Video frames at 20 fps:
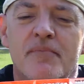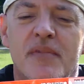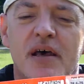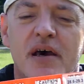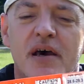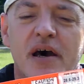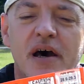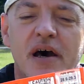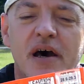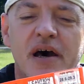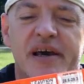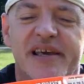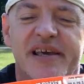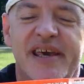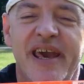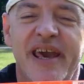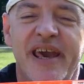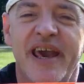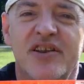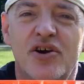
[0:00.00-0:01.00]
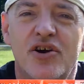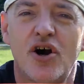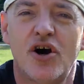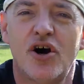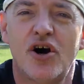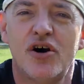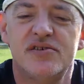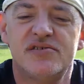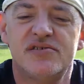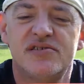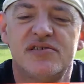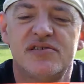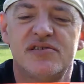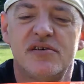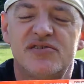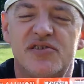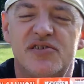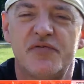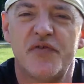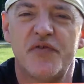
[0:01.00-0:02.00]
It can cause
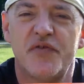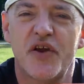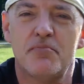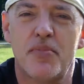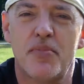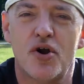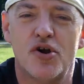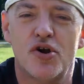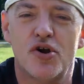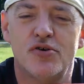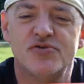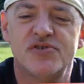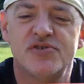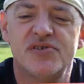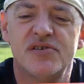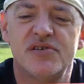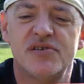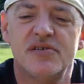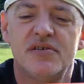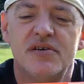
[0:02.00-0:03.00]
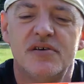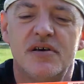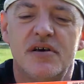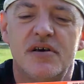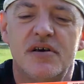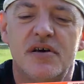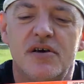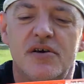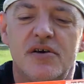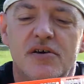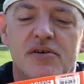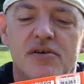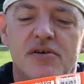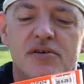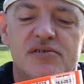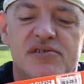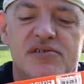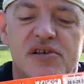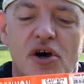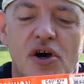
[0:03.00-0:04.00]
severe burns,
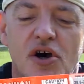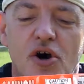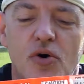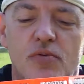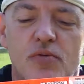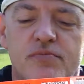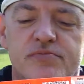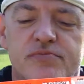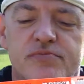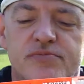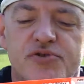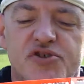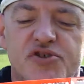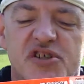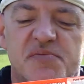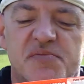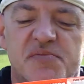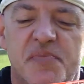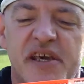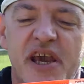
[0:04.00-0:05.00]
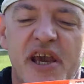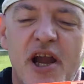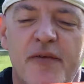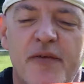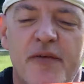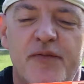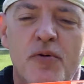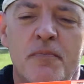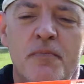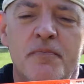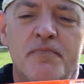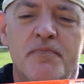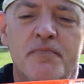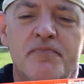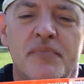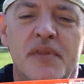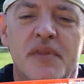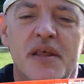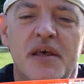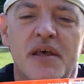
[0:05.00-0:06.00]
so just be careful.
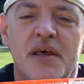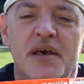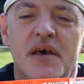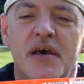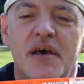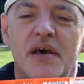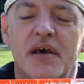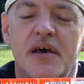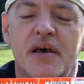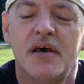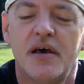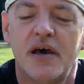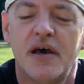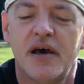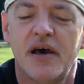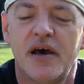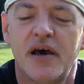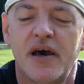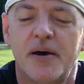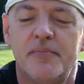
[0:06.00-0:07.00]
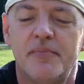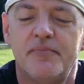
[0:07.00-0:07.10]
But